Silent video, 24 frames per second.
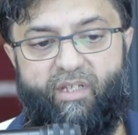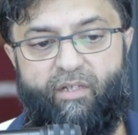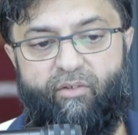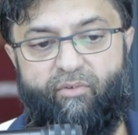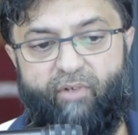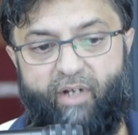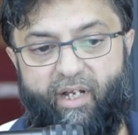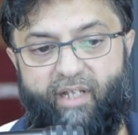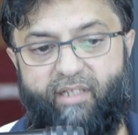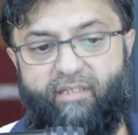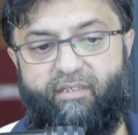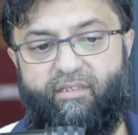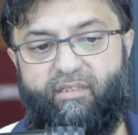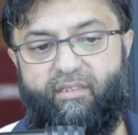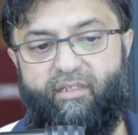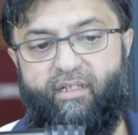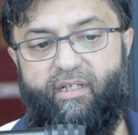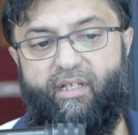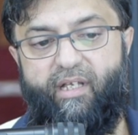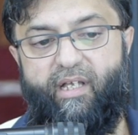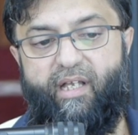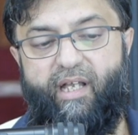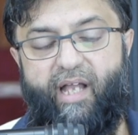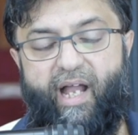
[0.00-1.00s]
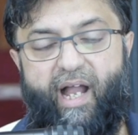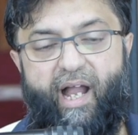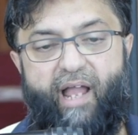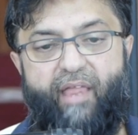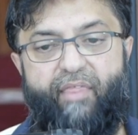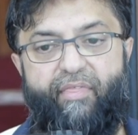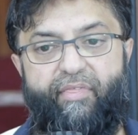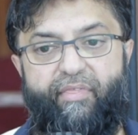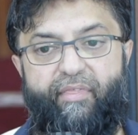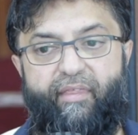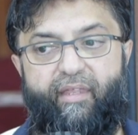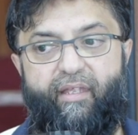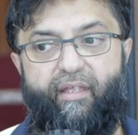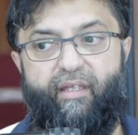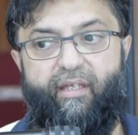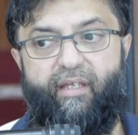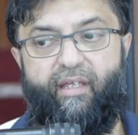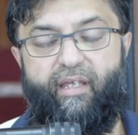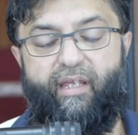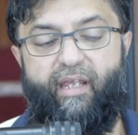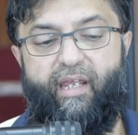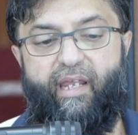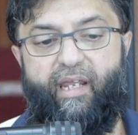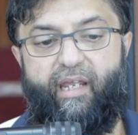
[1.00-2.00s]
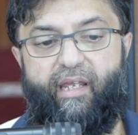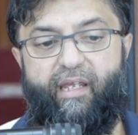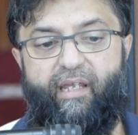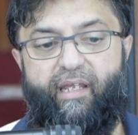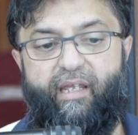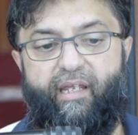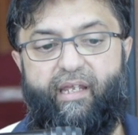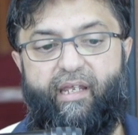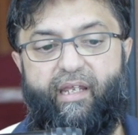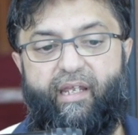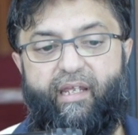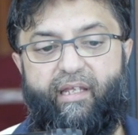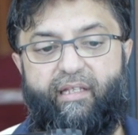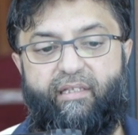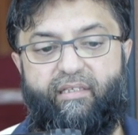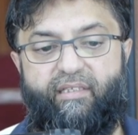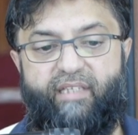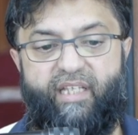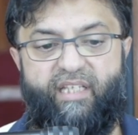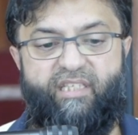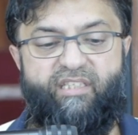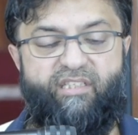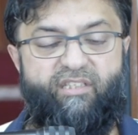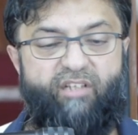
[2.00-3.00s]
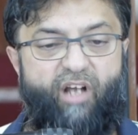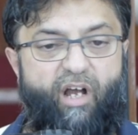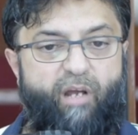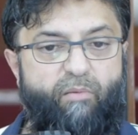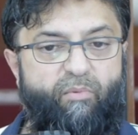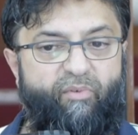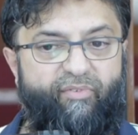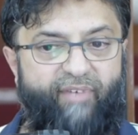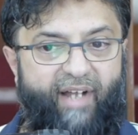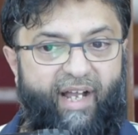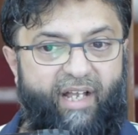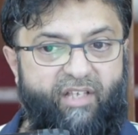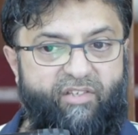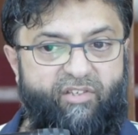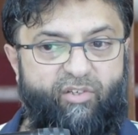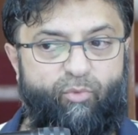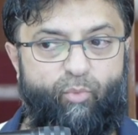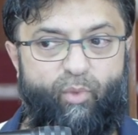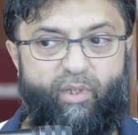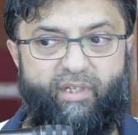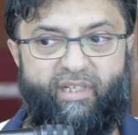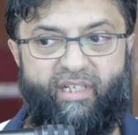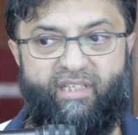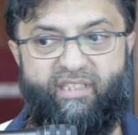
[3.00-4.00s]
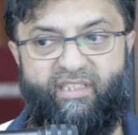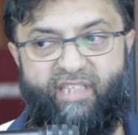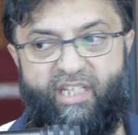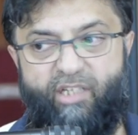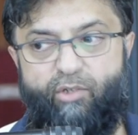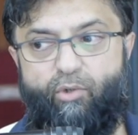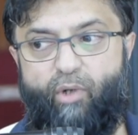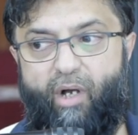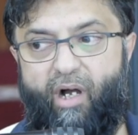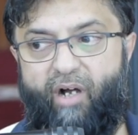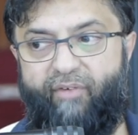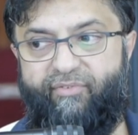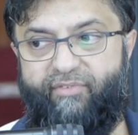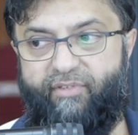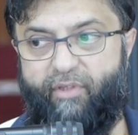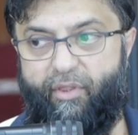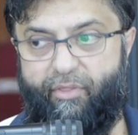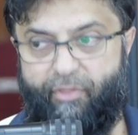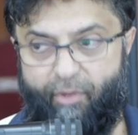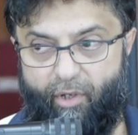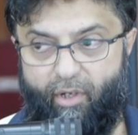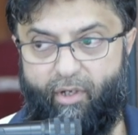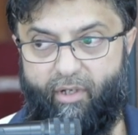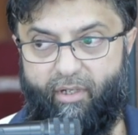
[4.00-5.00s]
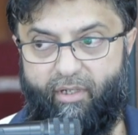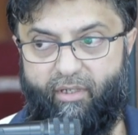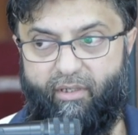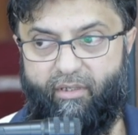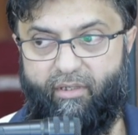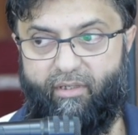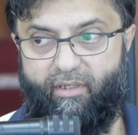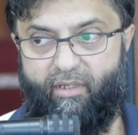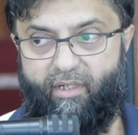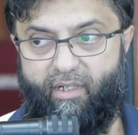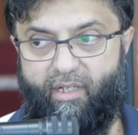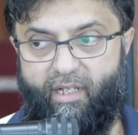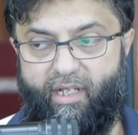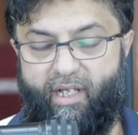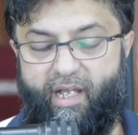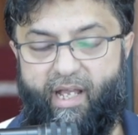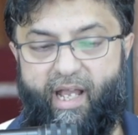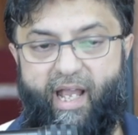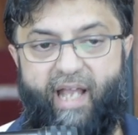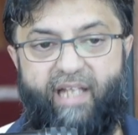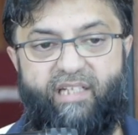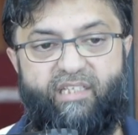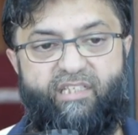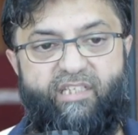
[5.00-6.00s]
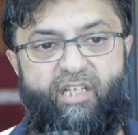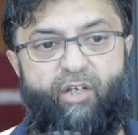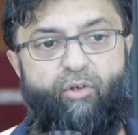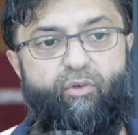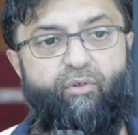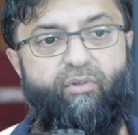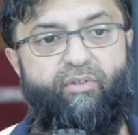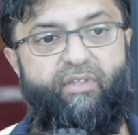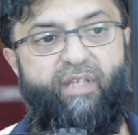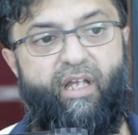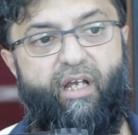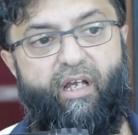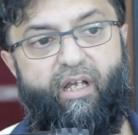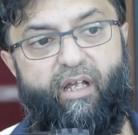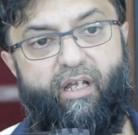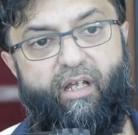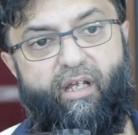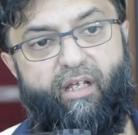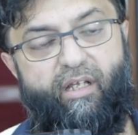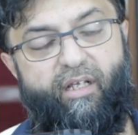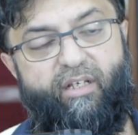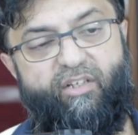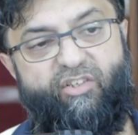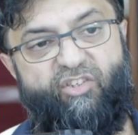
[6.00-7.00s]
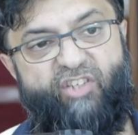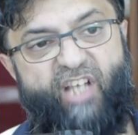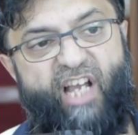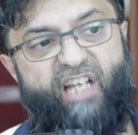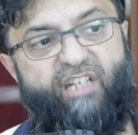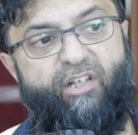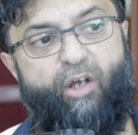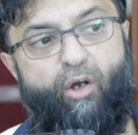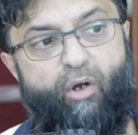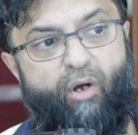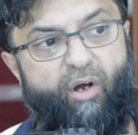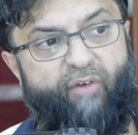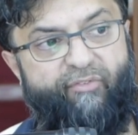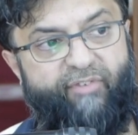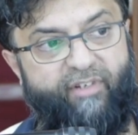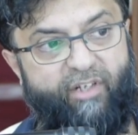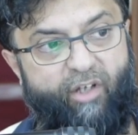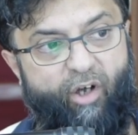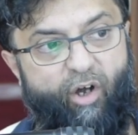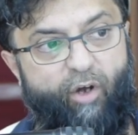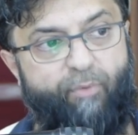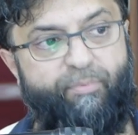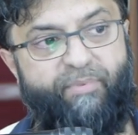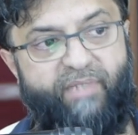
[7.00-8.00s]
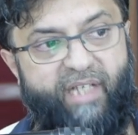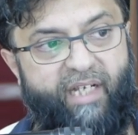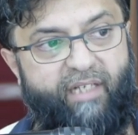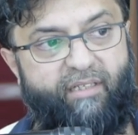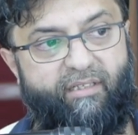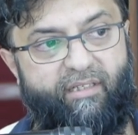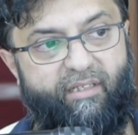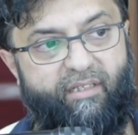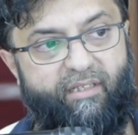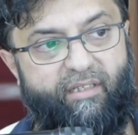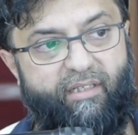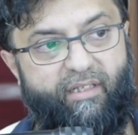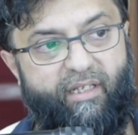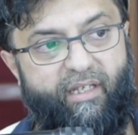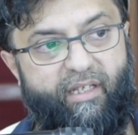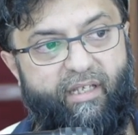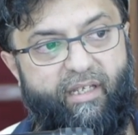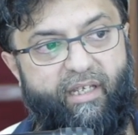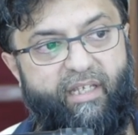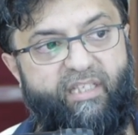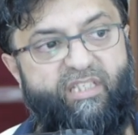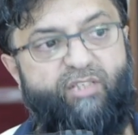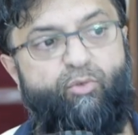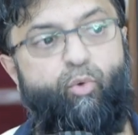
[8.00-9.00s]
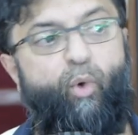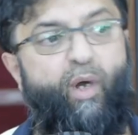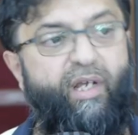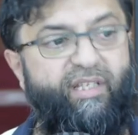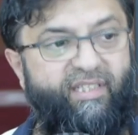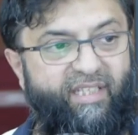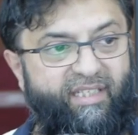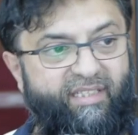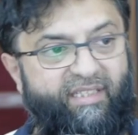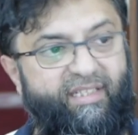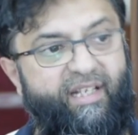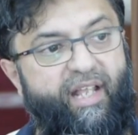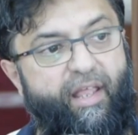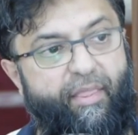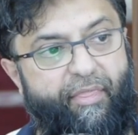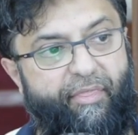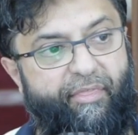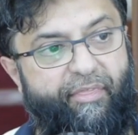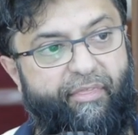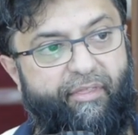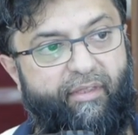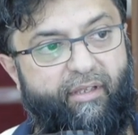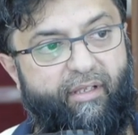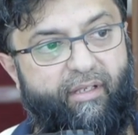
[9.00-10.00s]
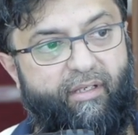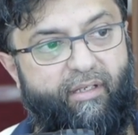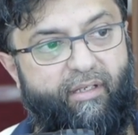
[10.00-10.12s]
right? And this time of Asr will continue after Dhuhr until the shadow of an object is twice its length.